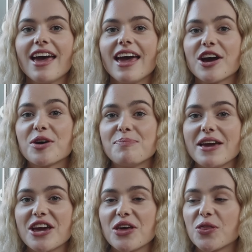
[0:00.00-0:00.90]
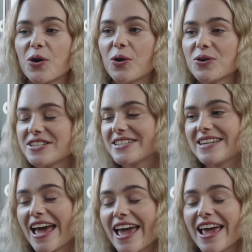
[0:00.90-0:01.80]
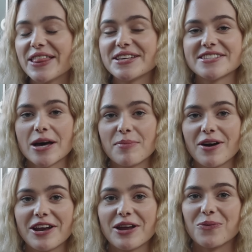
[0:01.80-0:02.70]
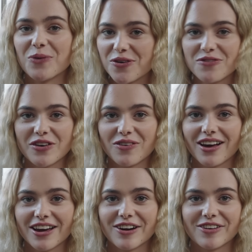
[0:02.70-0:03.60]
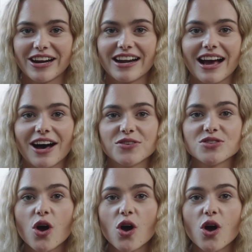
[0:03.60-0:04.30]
It could be the hottest day in the summer and it won't feel like a greenhouse,